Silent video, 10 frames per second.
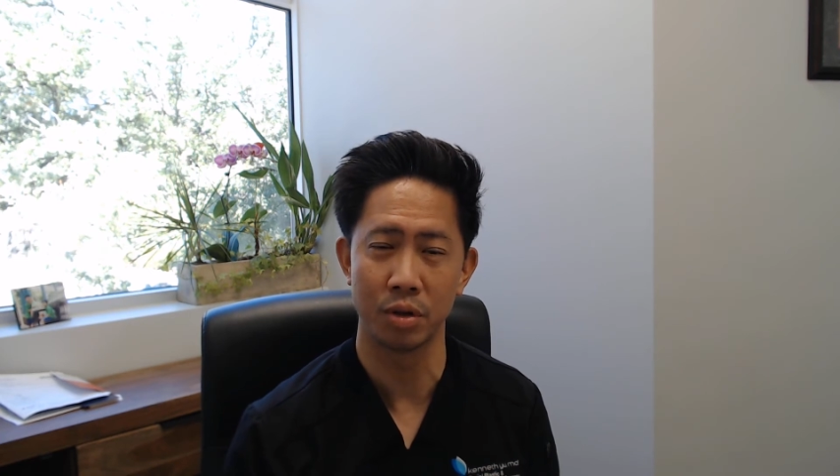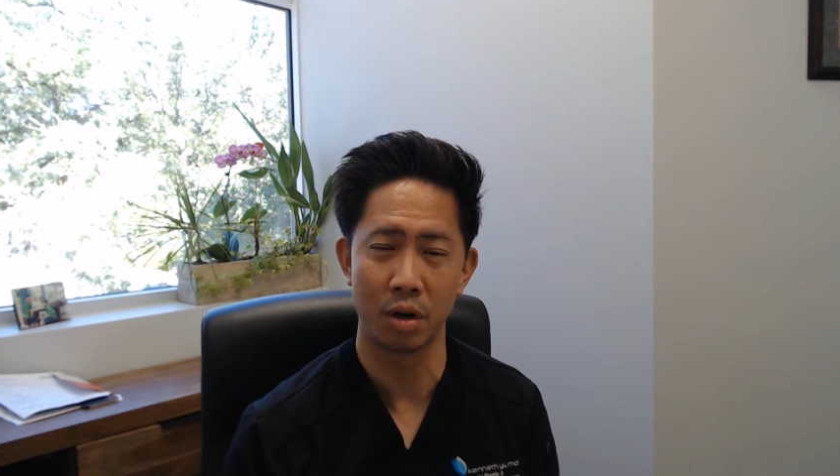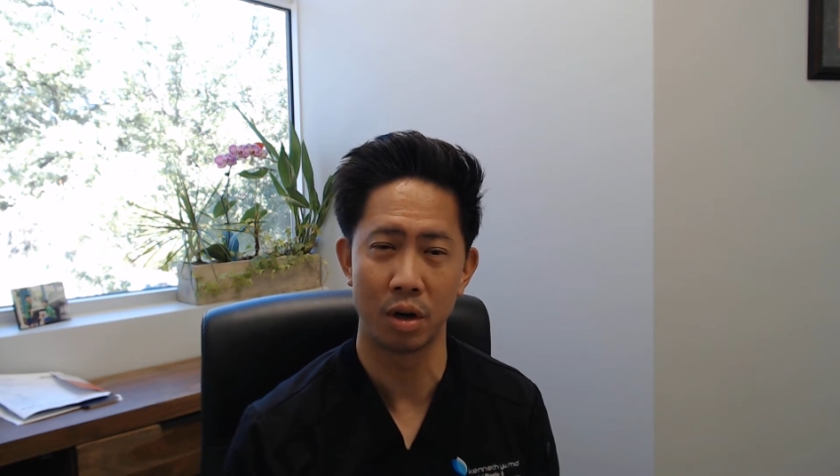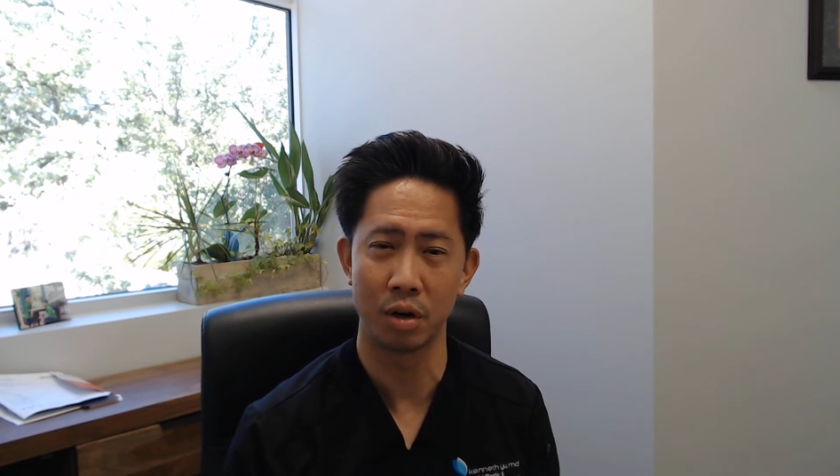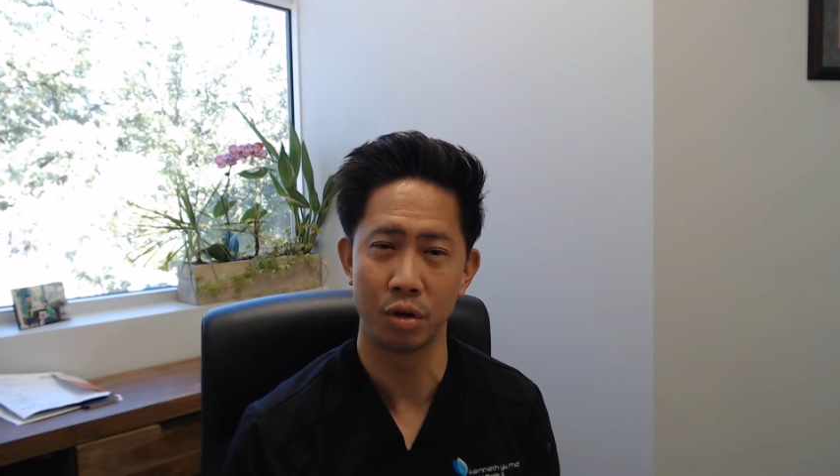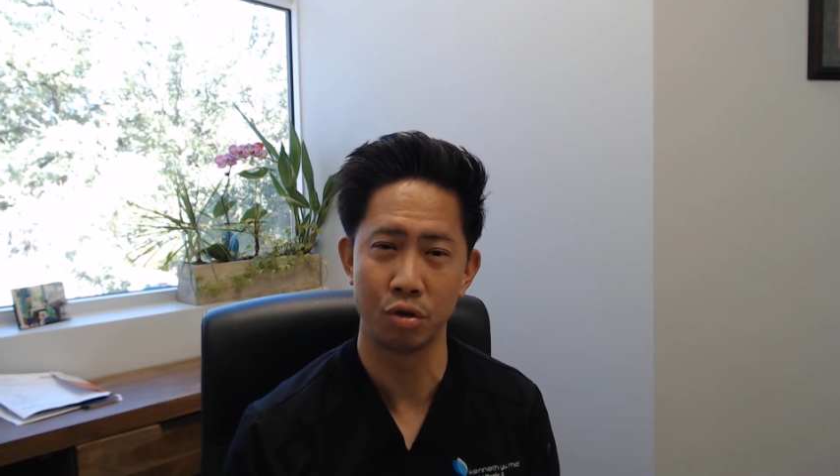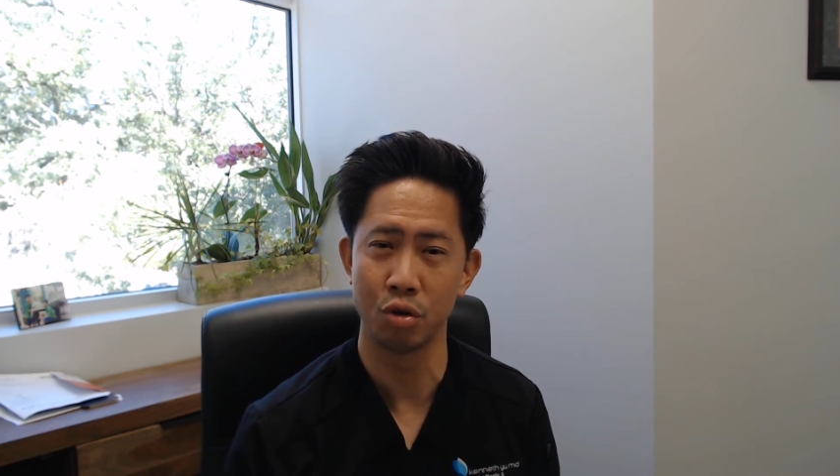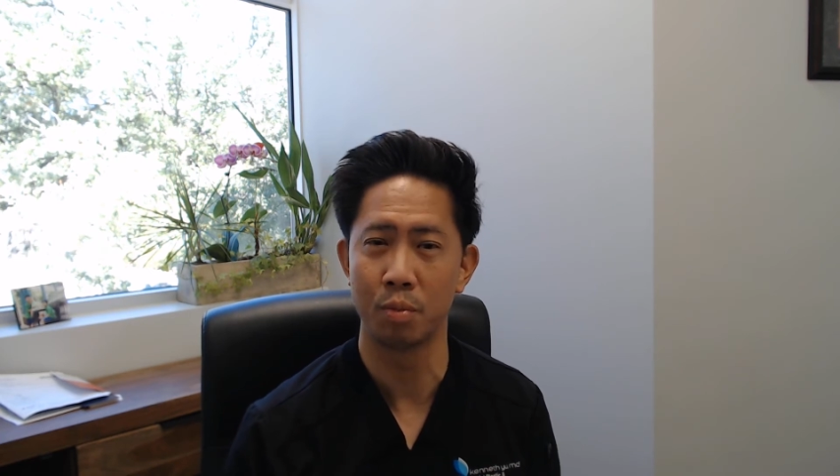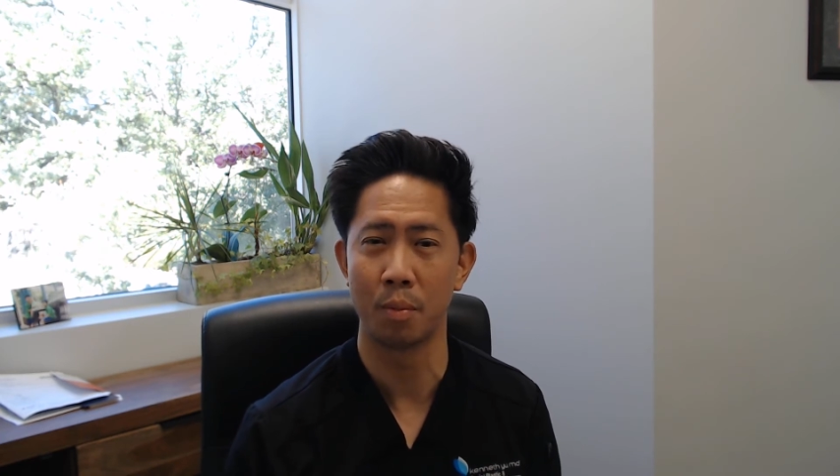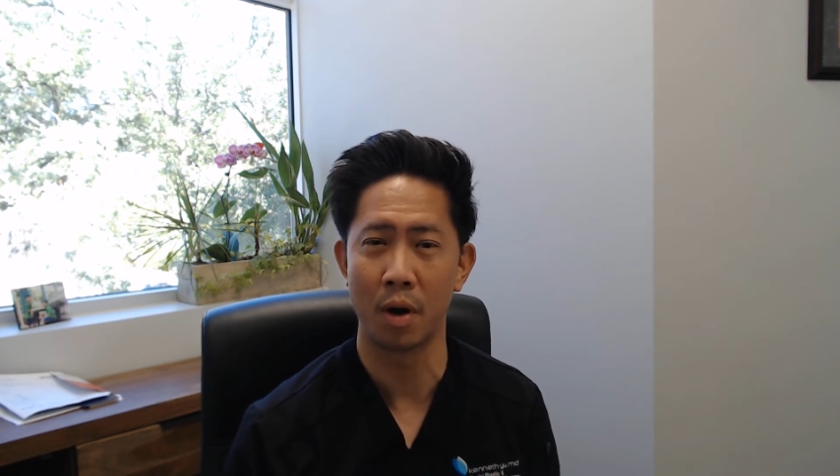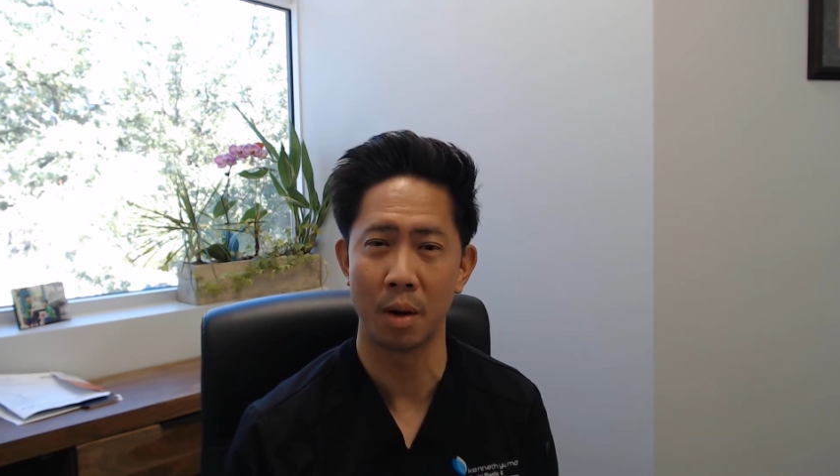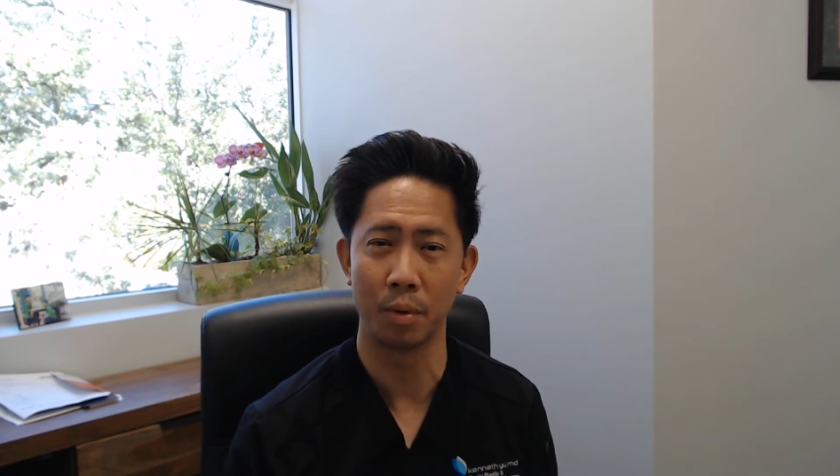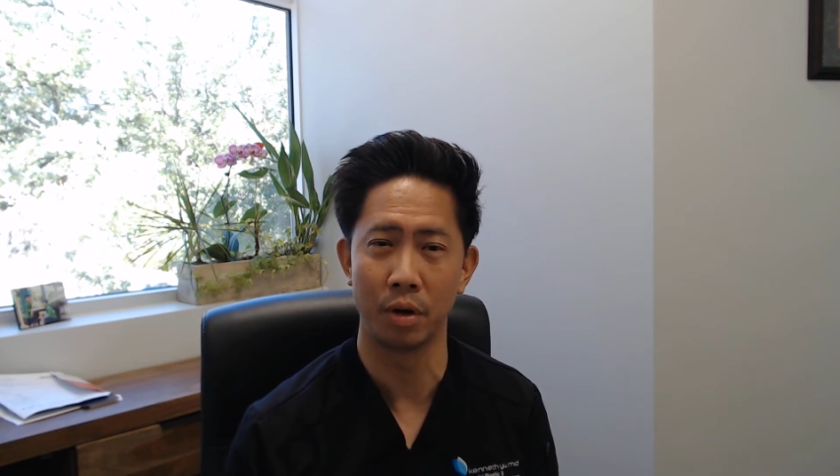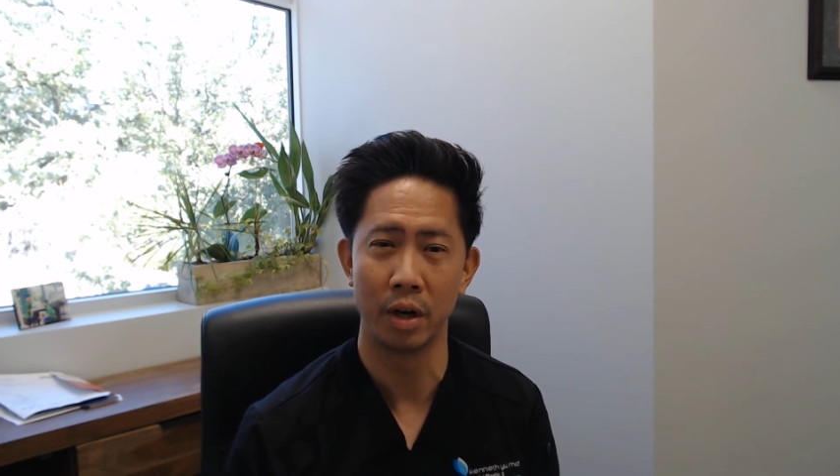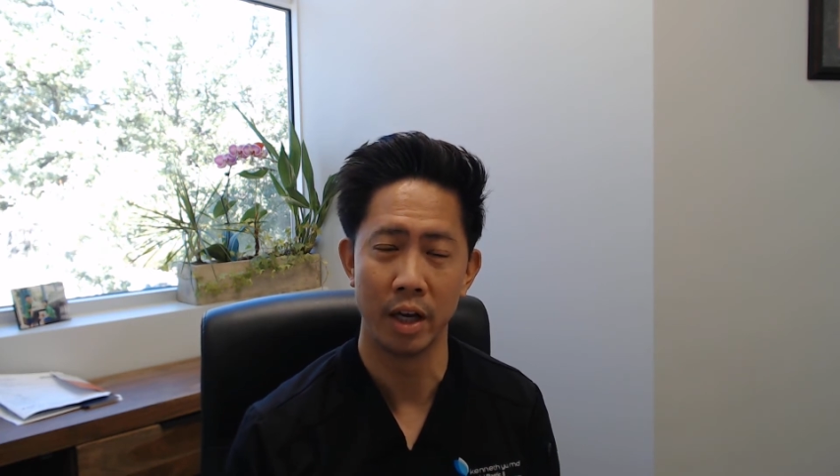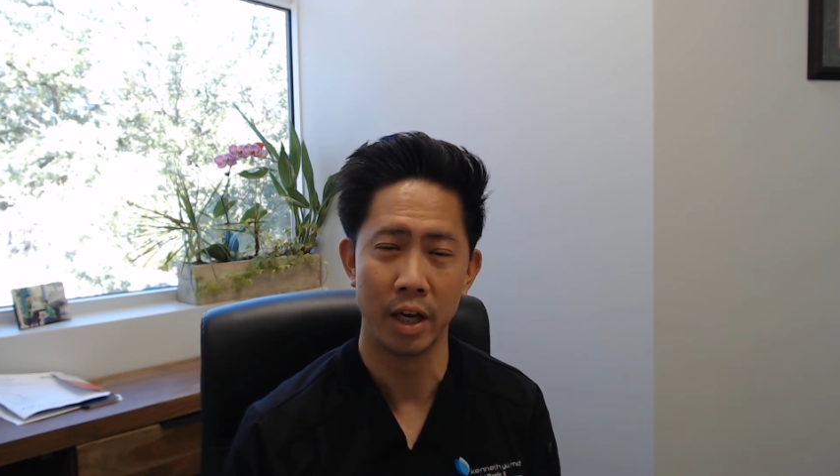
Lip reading: are super popular